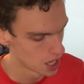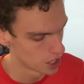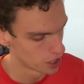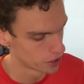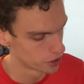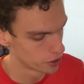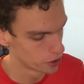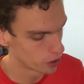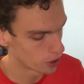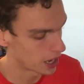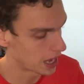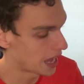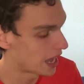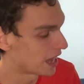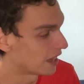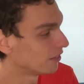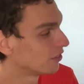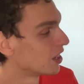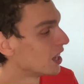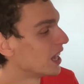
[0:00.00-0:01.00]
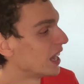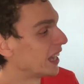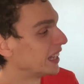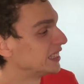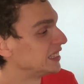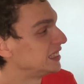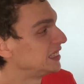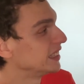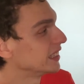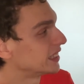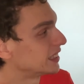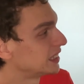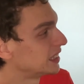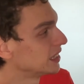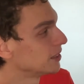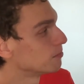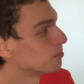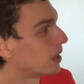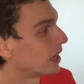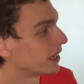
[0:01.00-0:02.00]
you have a
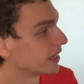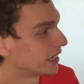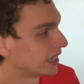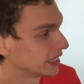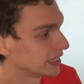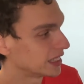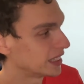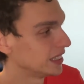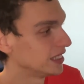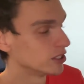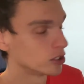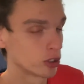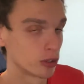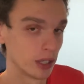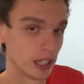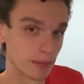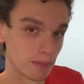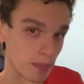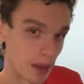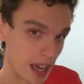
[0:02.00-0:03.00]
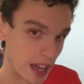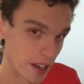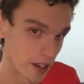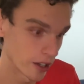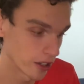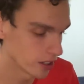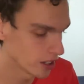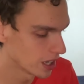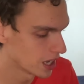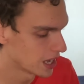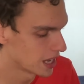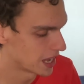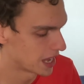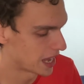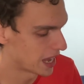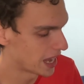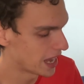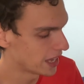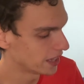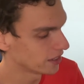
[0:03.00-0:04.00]
16 by 19 string pattern,
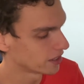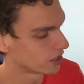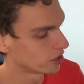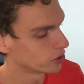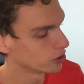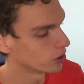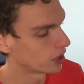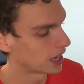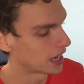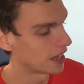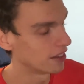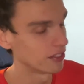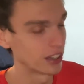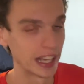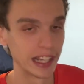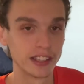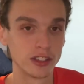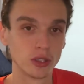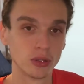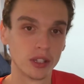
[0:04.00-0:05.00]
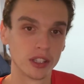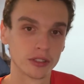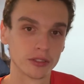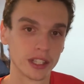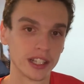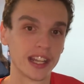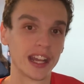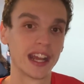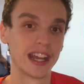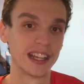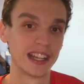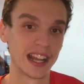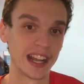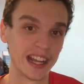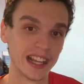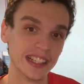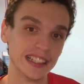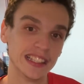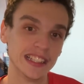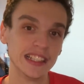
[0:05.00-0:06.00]
and you have a
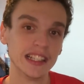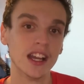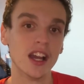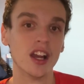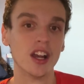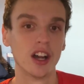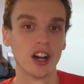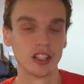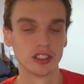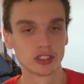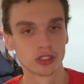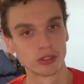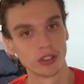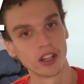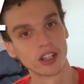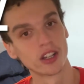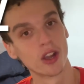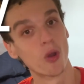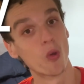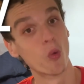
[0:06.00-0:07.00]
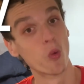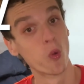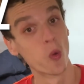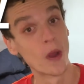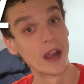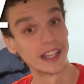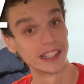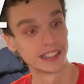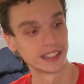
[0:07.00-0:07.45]
280 unstrung weight.